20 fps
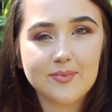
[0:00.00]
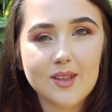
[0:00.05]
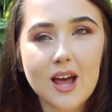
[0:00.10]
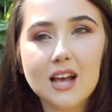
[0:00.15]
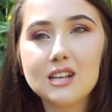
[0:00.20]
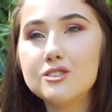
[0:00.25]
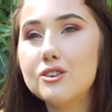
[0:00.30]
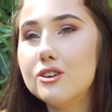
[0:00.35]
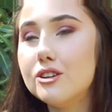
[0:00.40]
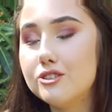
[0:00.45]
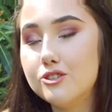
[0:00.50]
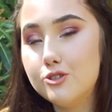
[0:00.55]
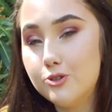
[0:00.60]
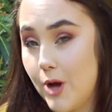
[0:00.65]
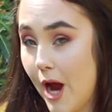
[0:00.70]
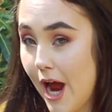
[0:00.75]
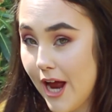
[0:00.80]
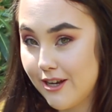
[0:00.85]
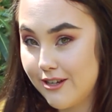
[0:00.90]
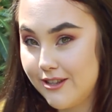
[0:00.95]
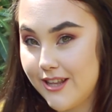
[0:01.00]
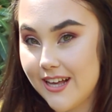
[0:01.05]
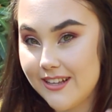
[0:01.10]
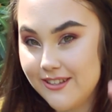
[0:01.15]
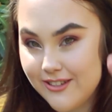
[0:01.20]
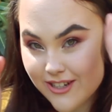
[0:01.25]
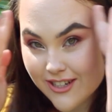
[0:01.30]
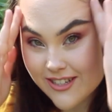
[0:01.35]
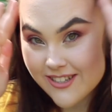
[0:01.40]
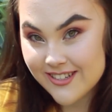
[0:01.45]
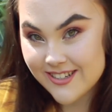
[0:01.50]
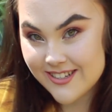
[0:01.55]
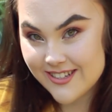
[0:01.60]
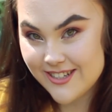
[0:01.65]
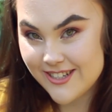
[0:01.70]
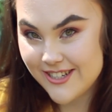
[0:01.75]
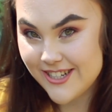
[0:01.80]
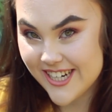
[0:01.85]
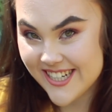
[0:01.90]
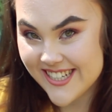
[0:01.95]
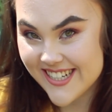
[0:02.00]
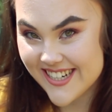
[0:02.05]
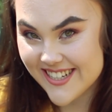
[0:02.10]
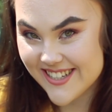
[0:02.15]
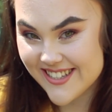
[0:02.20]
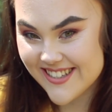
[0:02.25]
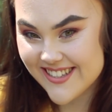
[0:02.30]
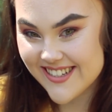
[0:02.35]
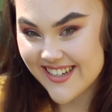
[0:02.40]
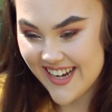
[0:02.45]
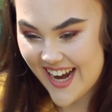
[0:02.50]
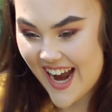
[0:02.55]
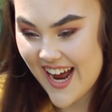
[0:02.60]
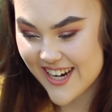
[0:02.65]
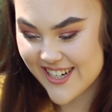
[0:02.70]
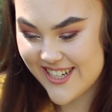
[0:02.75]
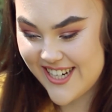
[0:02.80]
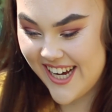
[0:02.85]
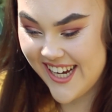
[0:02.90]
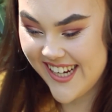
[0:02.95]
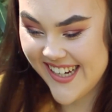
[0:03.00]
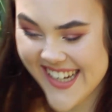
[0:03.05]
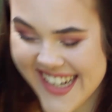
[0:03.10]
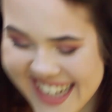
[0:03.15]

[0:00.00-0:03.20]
That's not a stretch, that's just genius in action.